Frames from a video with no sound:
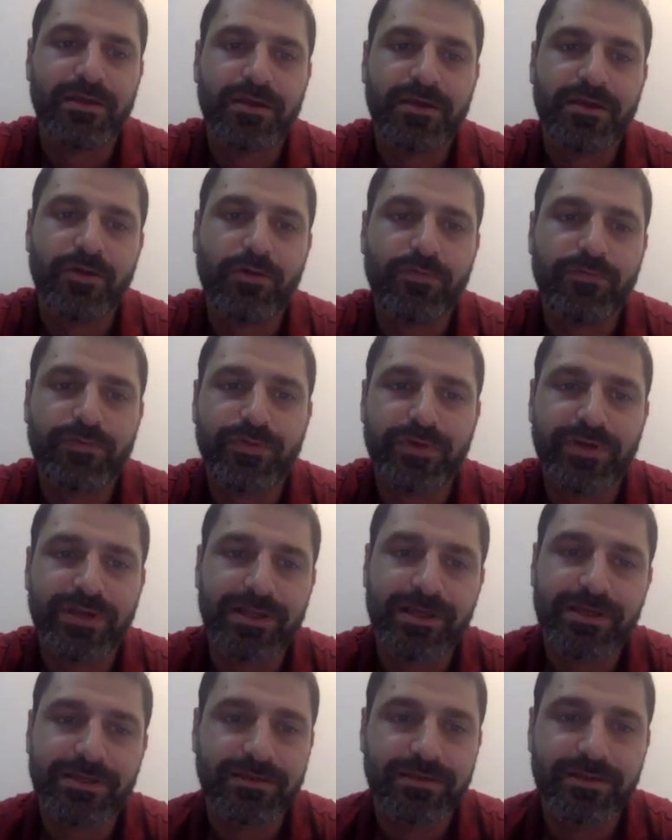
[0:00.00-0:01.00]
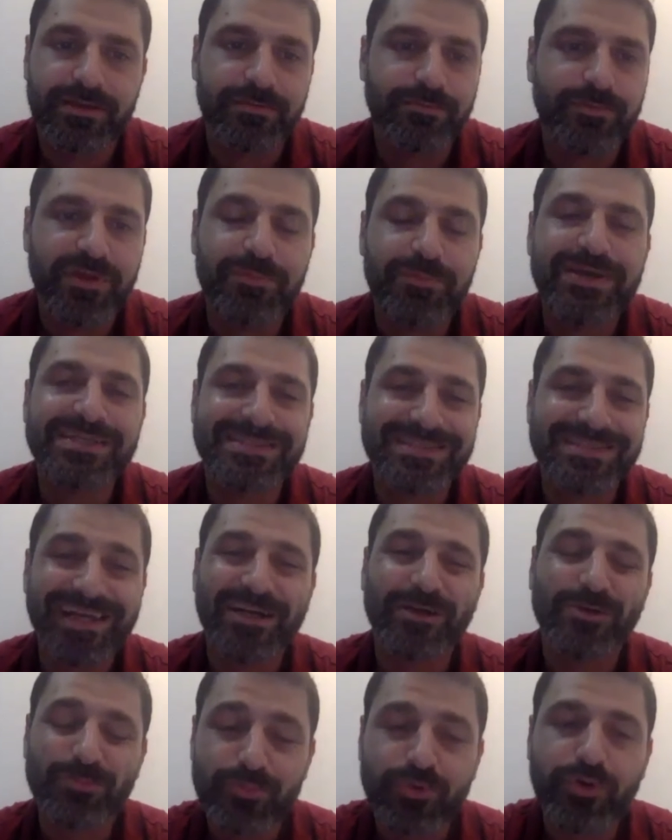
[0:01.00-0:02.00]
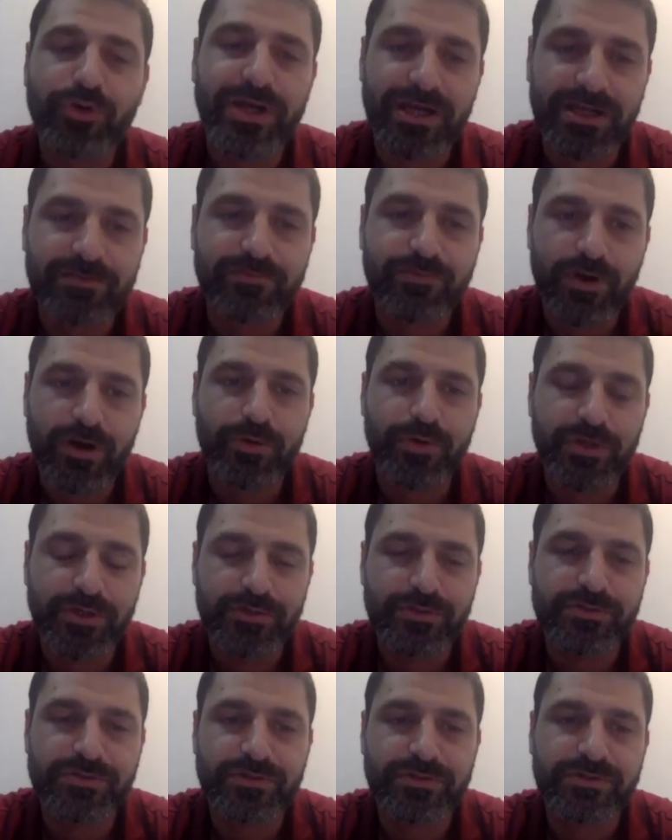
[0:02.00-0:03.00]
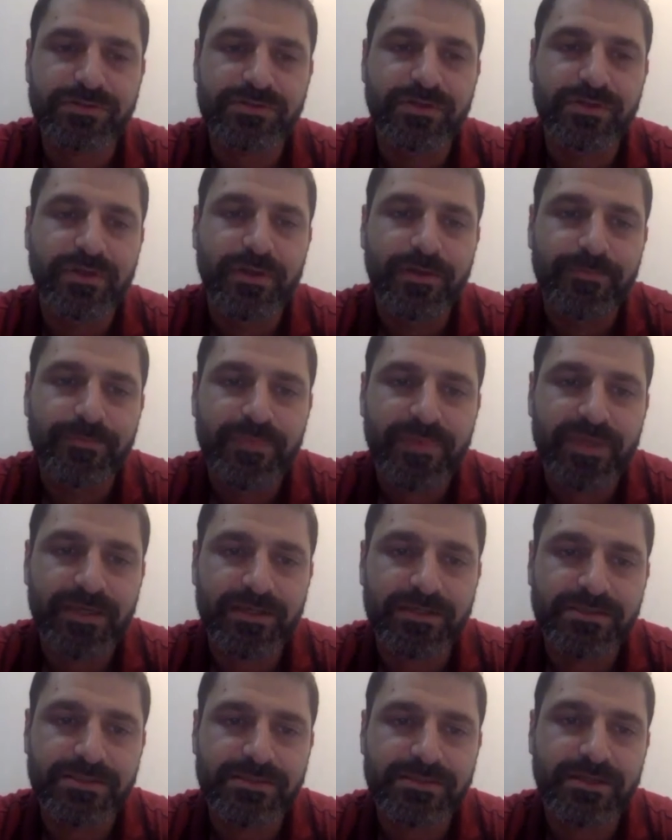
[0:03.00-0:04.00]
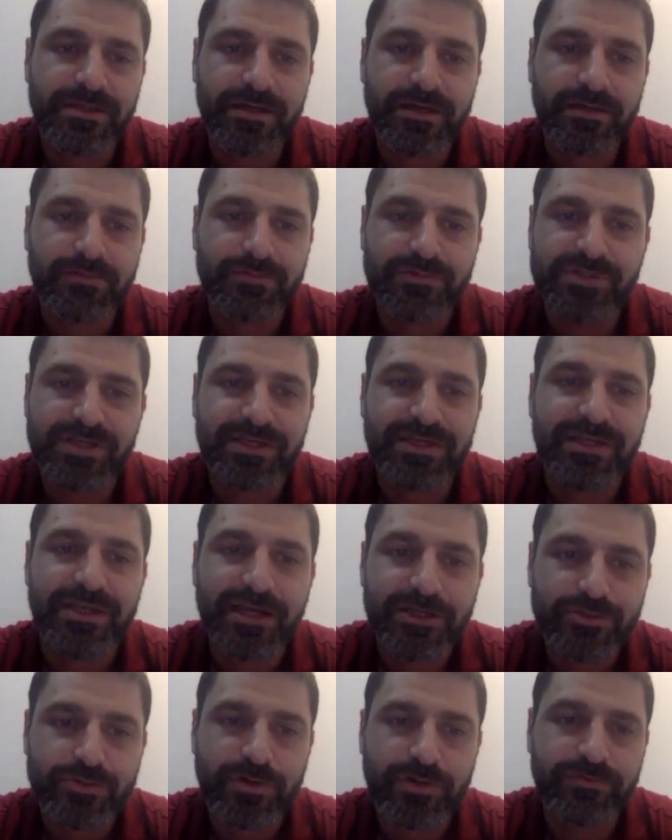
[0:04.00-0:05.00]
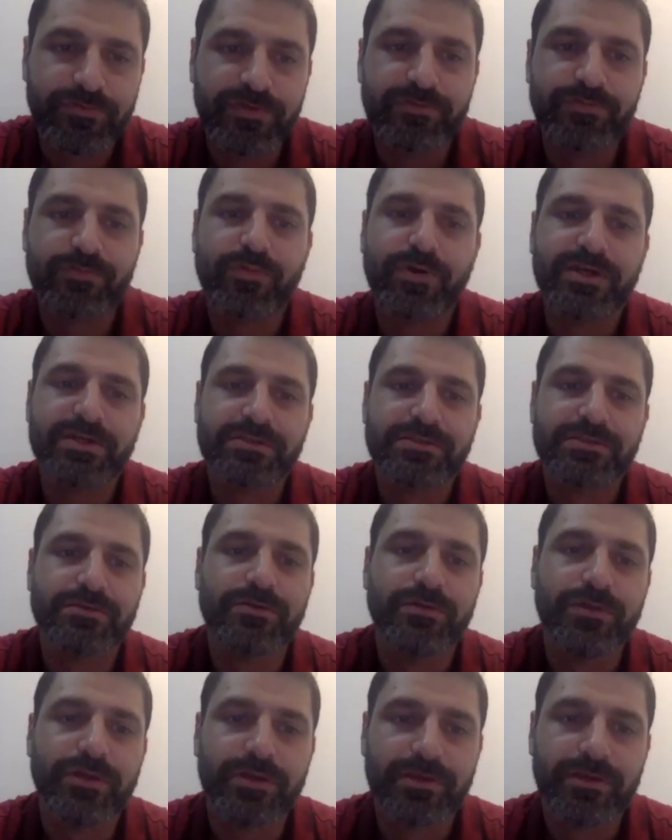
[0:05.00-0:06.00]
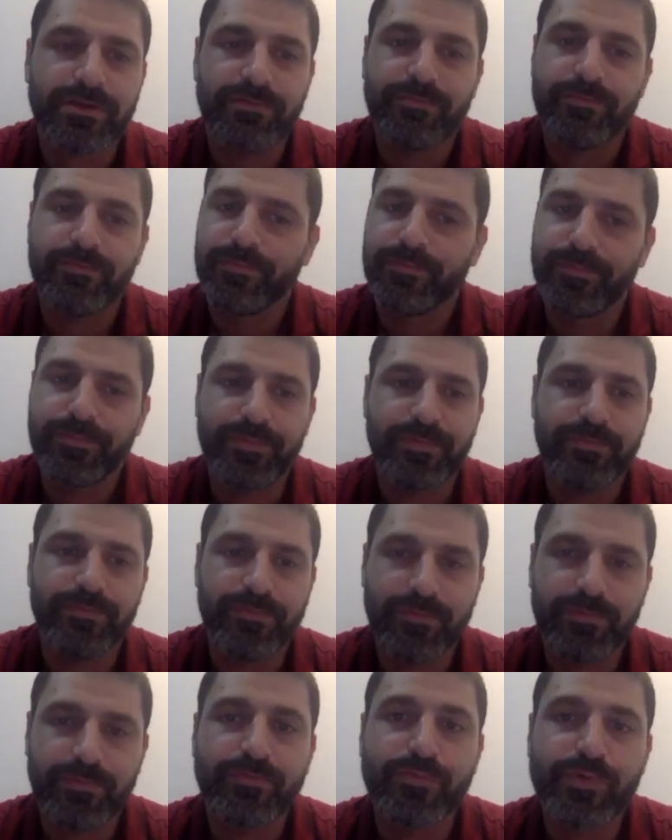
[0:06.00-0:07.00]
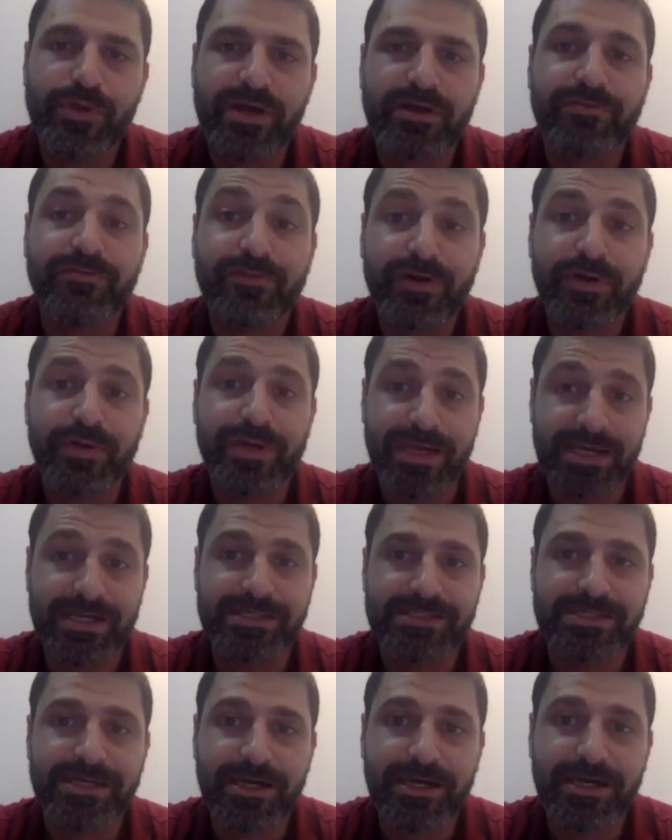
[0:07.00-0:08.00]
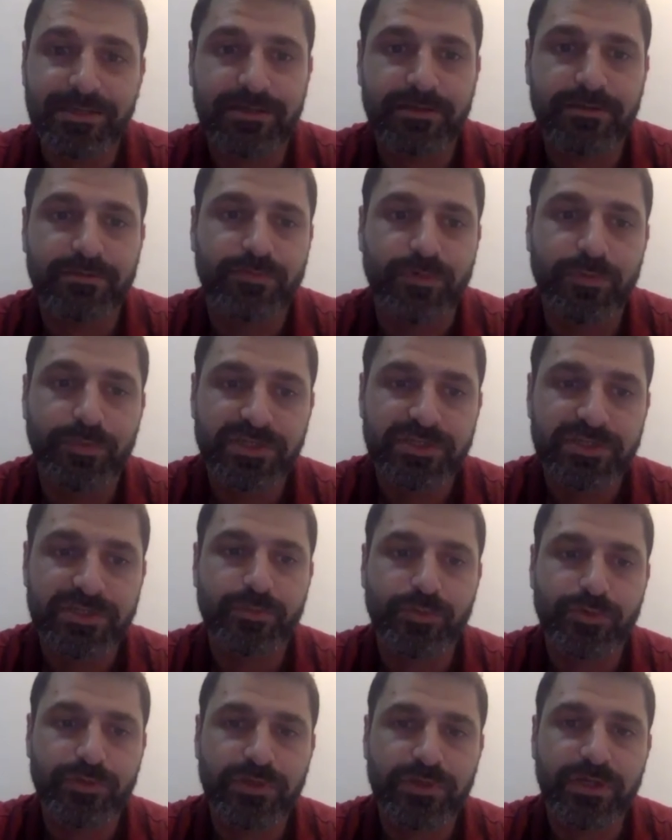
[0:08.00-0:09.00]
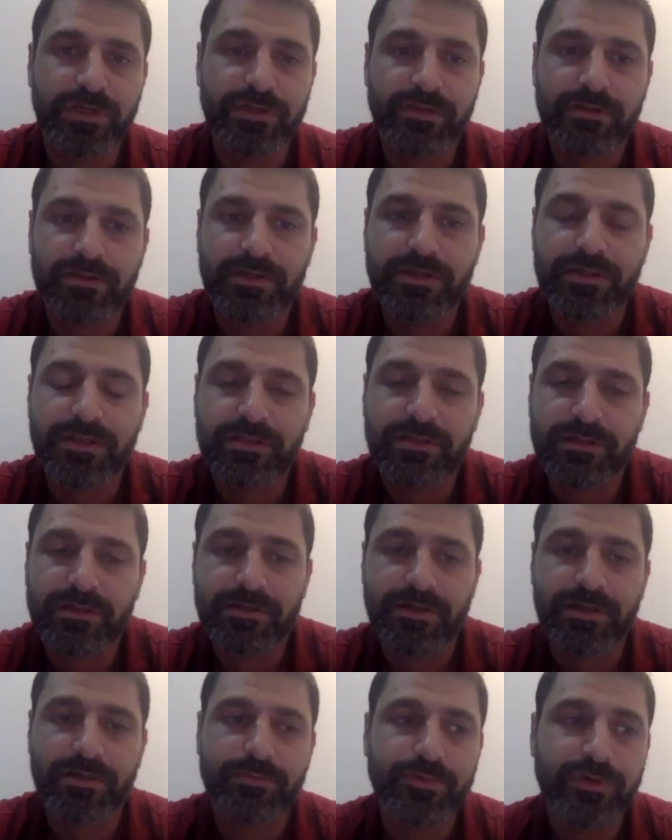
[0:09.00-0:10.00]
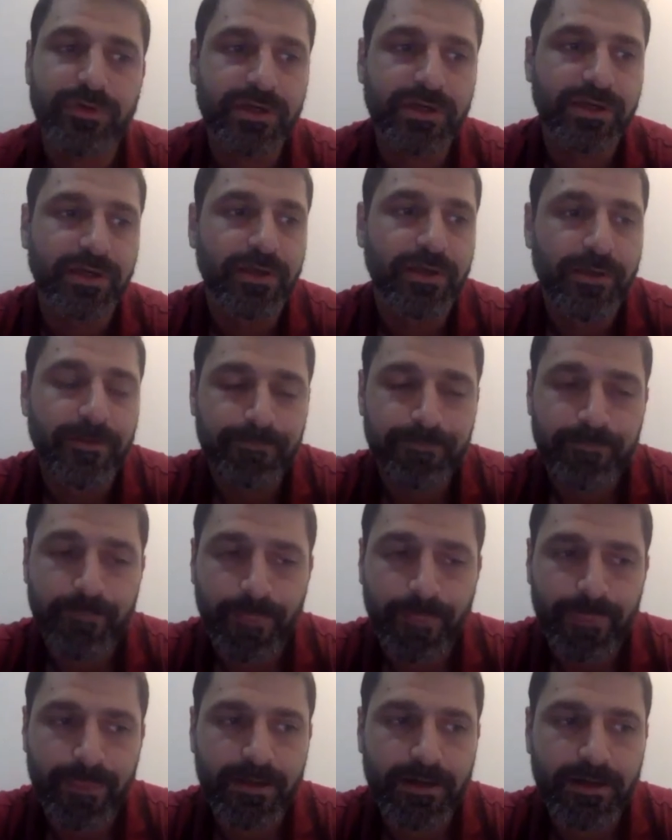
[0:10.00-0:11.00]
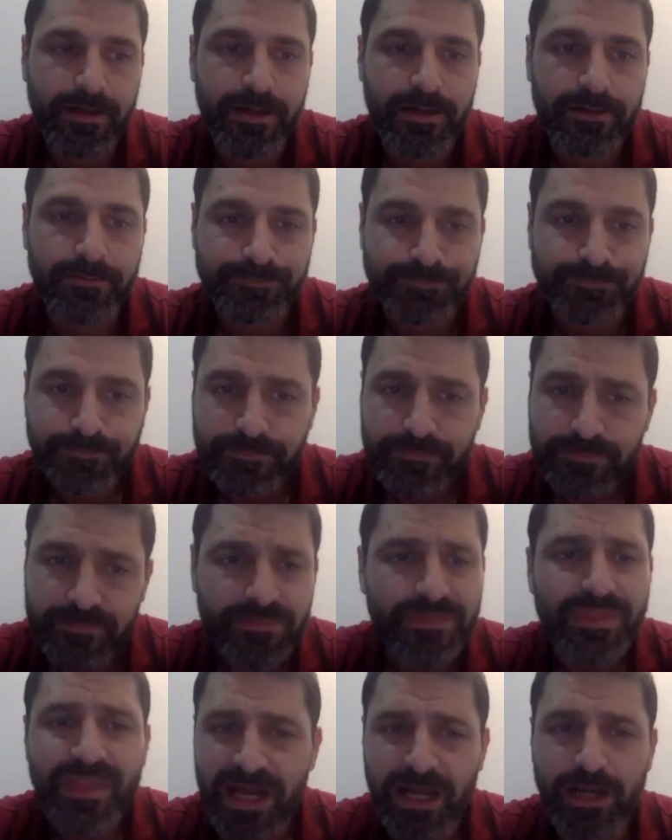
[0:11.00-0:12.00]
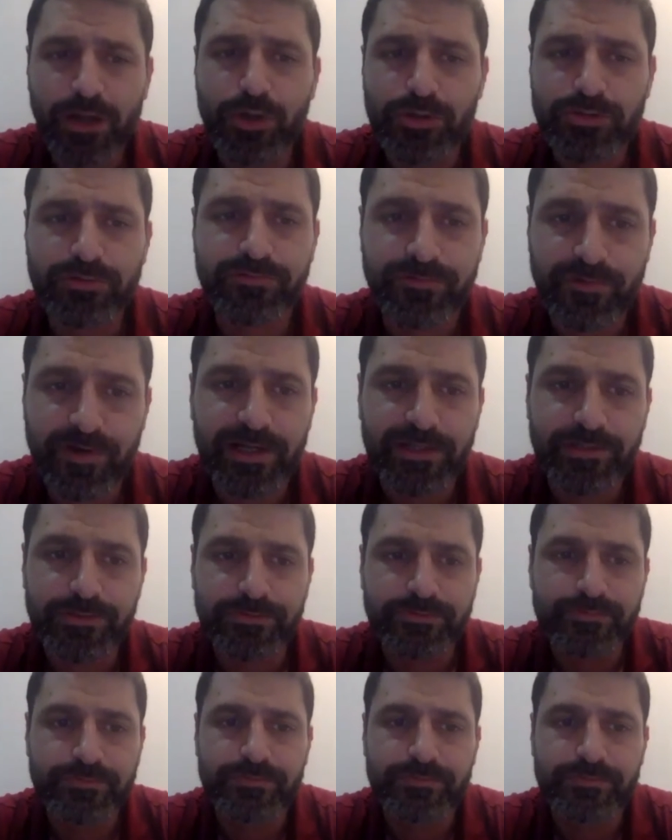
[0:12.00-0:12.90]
offering like the best tailored product for our users, it was like a natural fit for us. So like we are very excited from this opportunity. I think that it can bring a lot of value